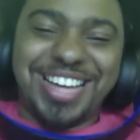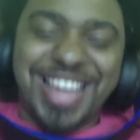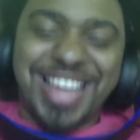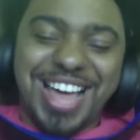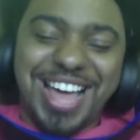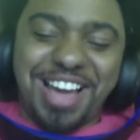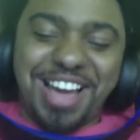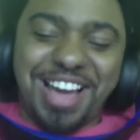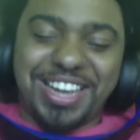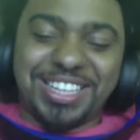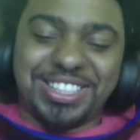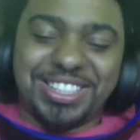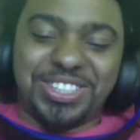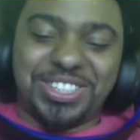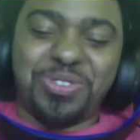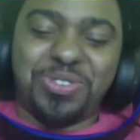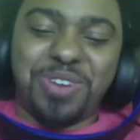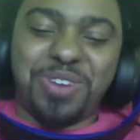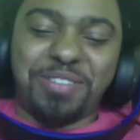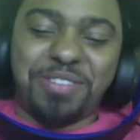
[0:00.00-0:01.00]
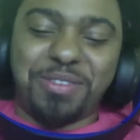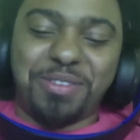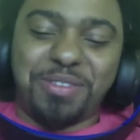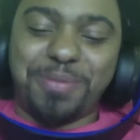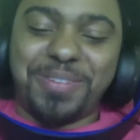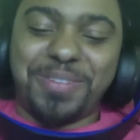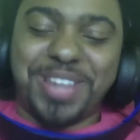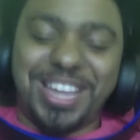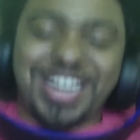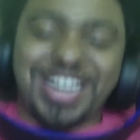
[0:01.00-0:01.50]
I got 2 of
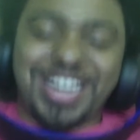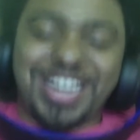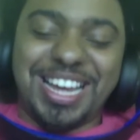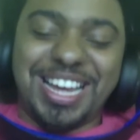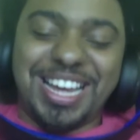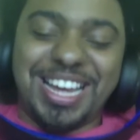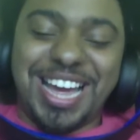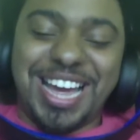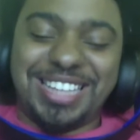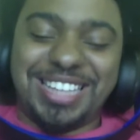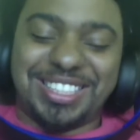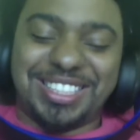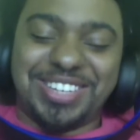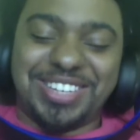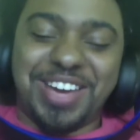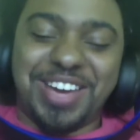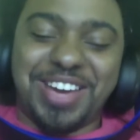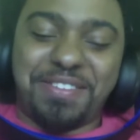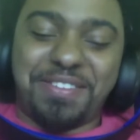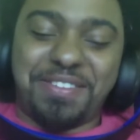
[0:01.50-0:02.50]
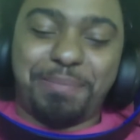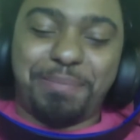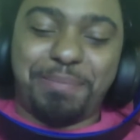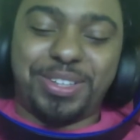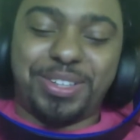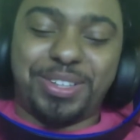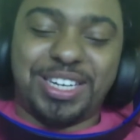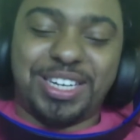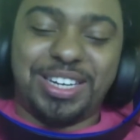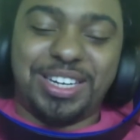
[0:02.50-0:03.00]
them. I still haven't
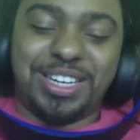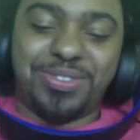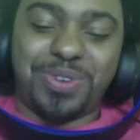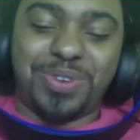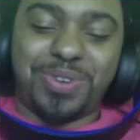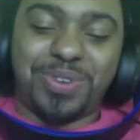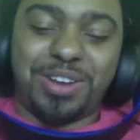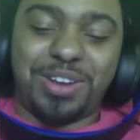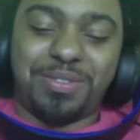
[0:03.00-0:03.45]
posted either one of them.